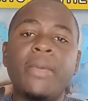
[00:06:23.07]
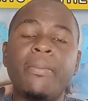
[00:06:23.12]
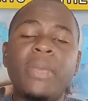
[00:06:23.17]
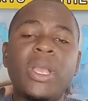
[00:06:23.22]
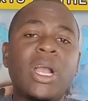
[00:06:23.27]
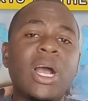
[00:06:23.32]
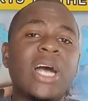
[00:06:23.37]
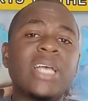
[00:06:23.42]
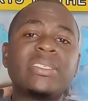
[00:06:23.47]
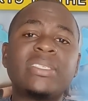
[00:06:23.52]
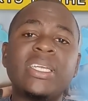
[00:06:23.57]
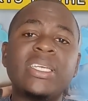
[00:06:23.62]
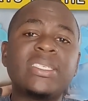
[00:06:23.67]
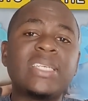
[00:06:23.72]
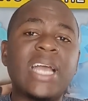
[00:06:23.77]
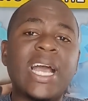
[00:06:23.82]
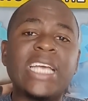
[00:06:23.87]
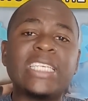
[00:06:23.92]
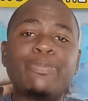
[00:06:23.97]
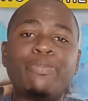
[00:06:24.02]
Because these
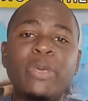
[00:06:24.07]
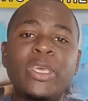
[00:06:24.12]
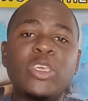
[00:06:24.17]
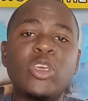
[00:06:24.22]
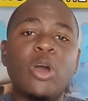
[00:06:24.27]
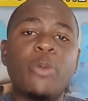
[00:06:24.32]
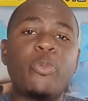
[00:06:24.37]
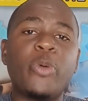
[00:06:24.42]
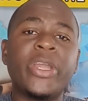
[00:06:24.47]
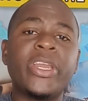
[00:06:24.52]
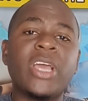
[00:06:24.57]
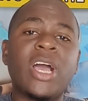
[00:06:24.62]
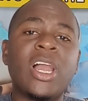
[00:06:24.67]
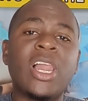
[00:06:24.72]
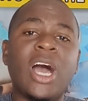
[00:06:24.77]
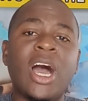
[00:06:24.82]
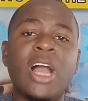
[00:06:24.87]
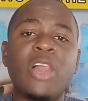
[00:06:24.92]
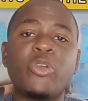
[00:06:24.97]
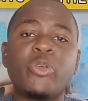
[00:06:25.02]
guys pick you up when you're
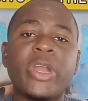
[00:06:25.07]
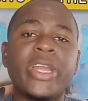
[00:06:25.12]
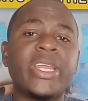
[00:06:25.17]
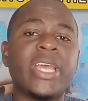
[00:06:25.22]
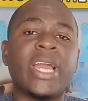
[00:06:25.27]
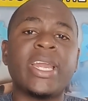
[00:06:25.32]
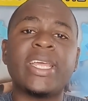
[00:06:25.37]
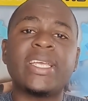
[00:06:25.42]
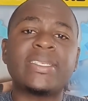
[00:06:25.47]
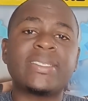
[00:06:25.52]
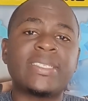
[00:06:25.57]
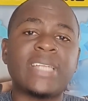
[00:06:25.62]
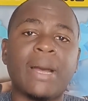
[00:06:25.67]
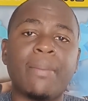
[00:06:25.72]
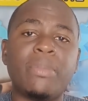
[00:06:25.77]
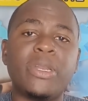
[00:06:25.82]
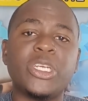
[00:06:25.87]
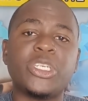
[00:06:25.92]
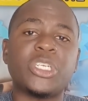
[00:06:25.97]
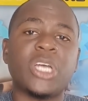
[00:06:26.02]
already an
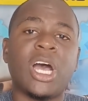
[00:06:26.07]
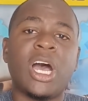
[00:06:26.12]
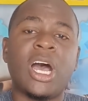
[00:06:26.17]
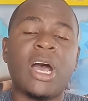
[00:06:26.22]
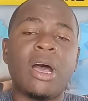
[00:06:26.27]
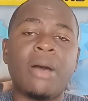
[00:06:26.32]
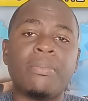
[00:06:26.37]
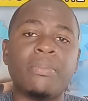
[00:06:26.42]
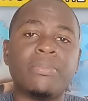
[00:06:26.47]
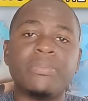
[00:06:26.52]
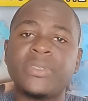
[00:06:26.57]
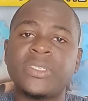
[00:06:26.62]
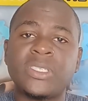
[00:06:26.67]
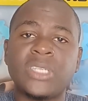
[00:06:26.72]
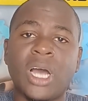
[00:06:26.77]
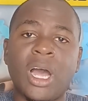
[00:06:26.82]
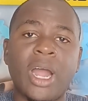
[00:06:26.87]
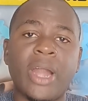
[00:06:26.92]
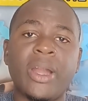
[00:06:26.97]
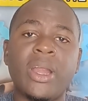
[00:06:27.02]
established
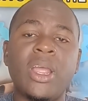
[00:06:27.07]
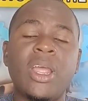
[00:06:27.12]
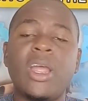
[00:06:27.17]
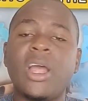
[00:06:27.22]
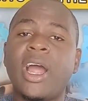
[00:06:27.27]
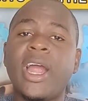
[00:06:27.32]
star